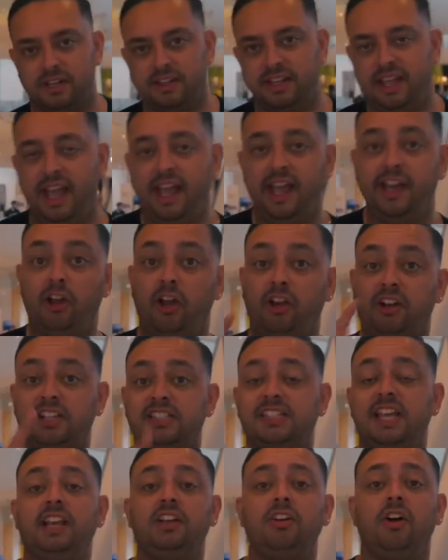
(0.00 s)
on there. And like I
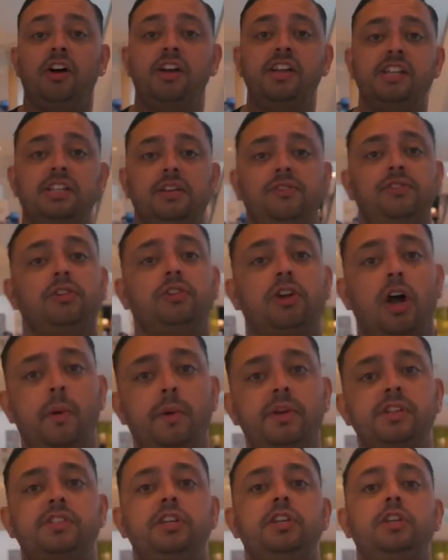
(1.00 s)
said, guys, if you're
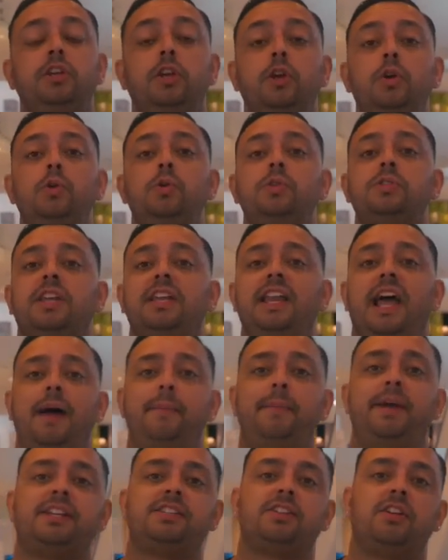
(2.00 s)
going to use an
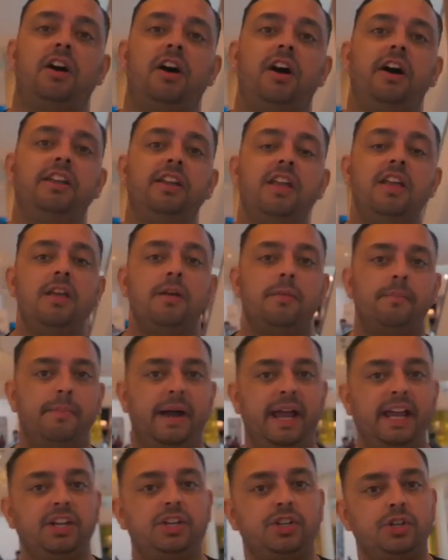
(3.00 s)
Amex card,
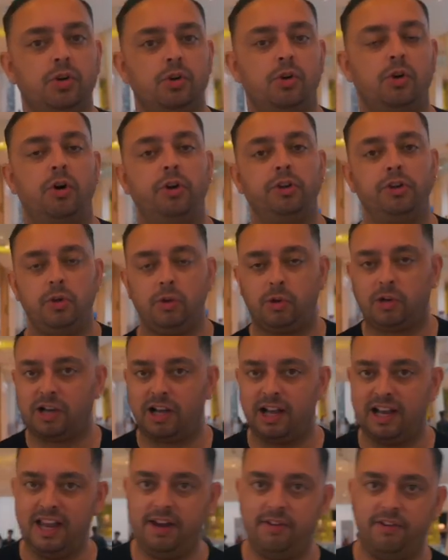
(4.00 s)
make sure you
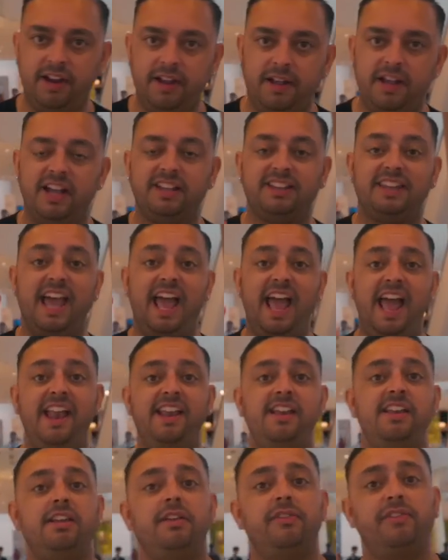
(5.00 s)
clear it at the
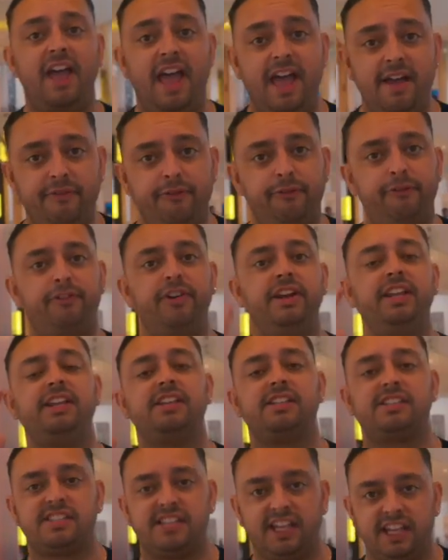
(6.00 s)
end of every
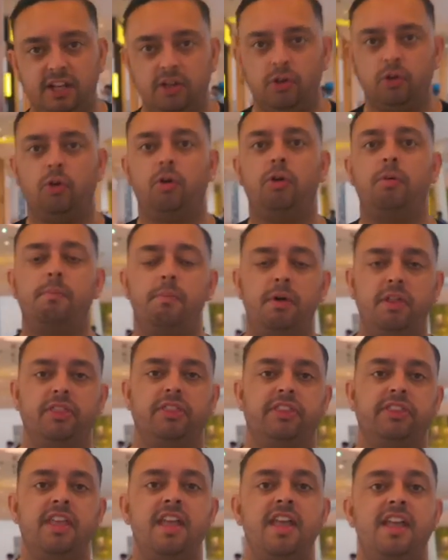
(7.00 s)
single
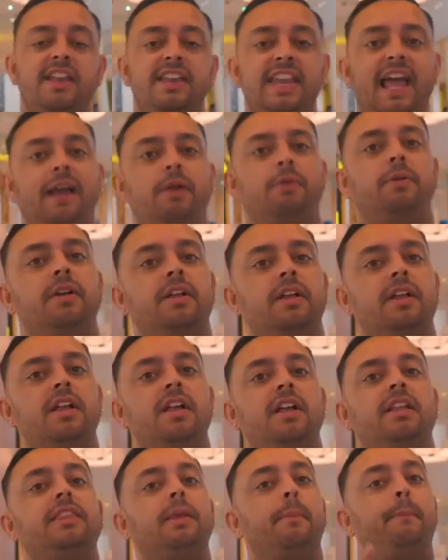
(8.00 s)
month. Now,
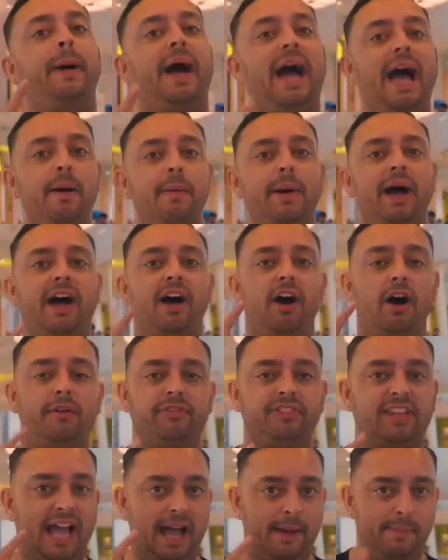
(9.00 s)
the power
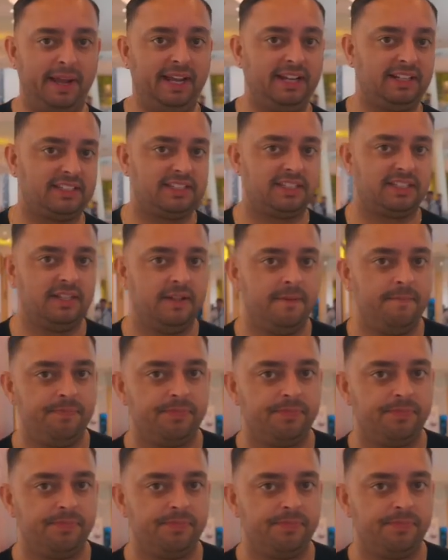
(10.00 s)
of the Amex,